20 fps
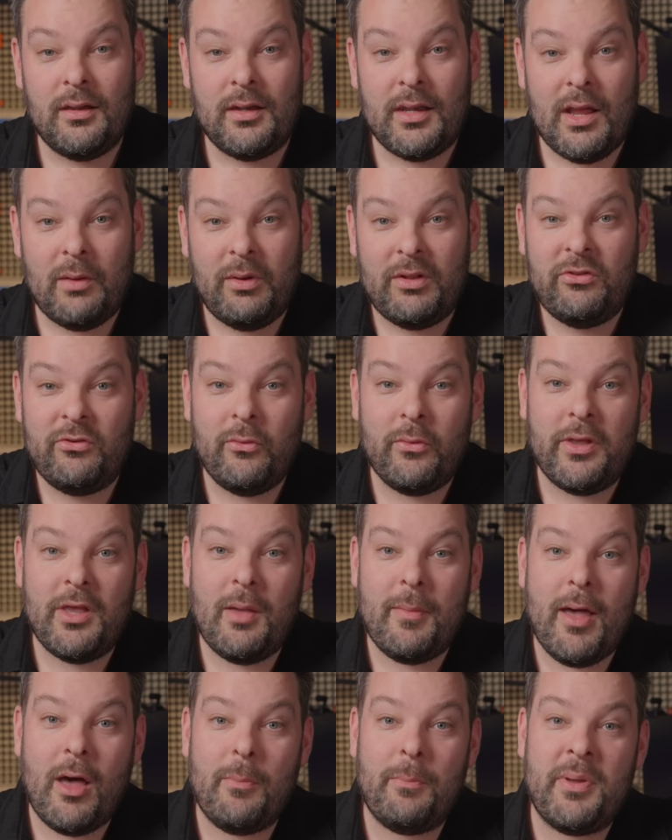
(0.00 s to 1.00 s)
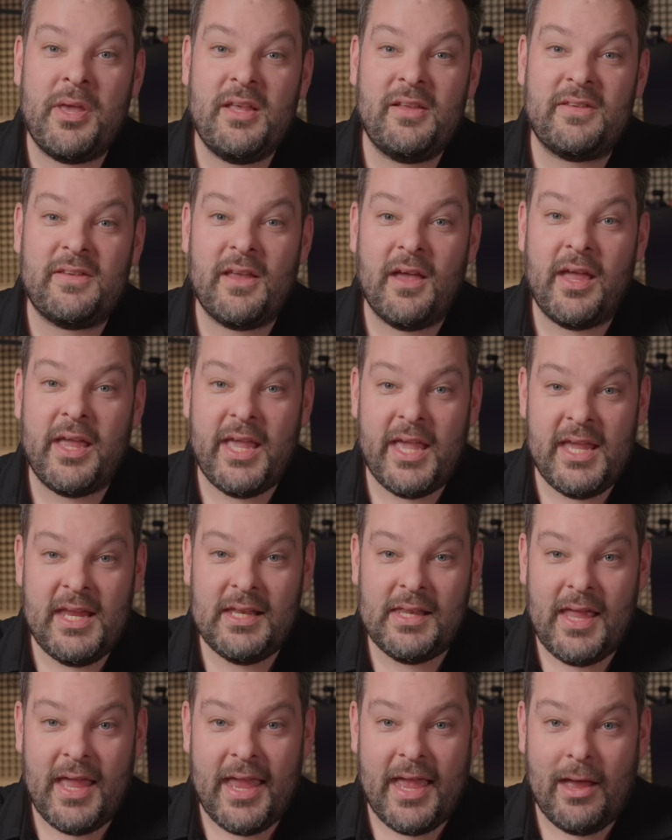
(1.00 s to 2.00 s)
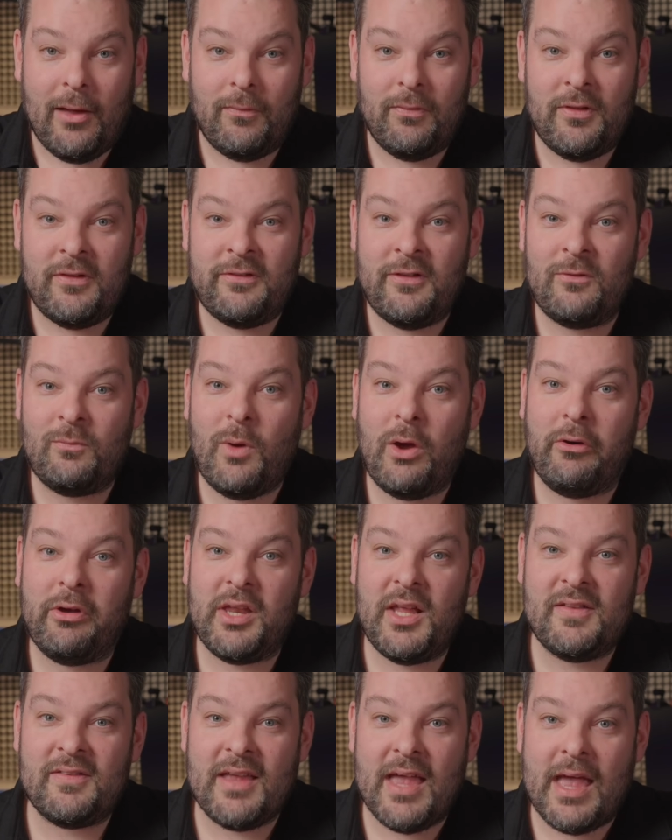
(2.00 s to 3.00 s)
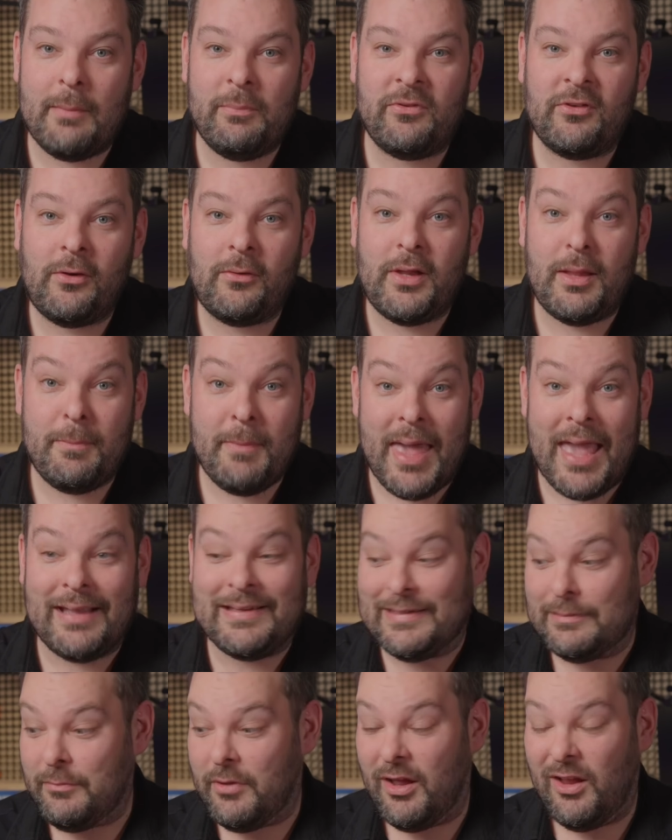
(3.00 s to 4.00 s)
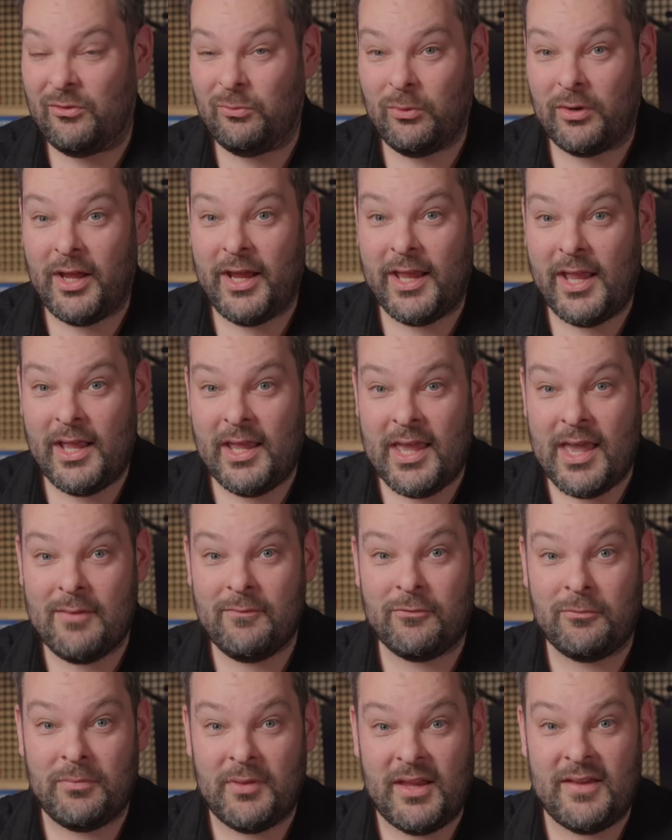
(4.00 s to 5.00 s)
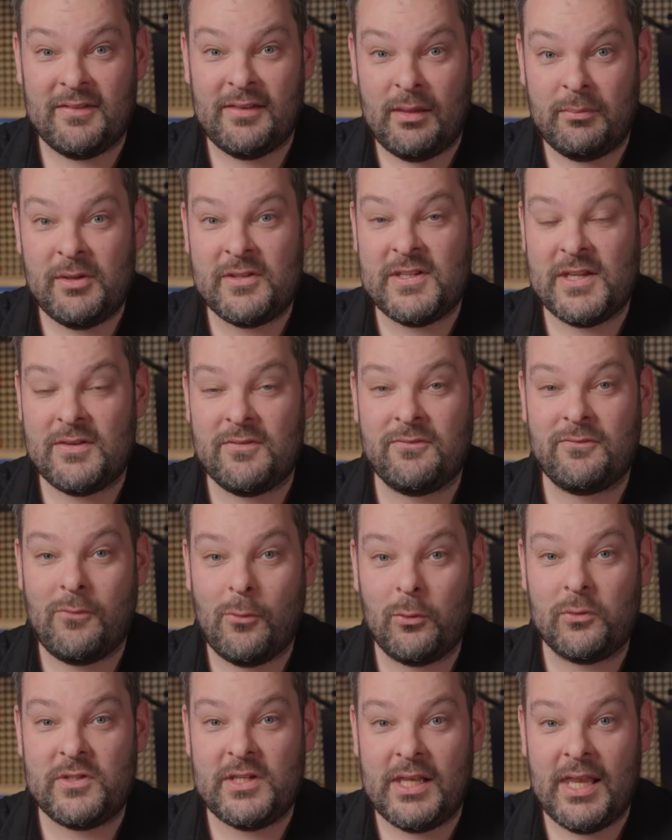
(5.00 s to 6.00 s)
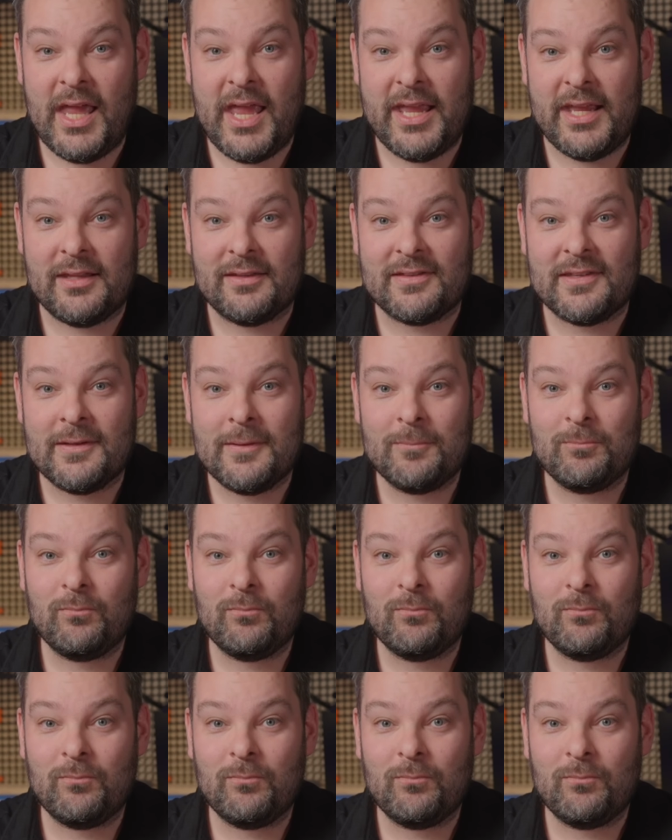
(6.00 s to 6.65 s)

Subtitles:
Now, when talking about PCIe layout, this is where I need to absolutely maximize what I can get from these limited 40 lanes.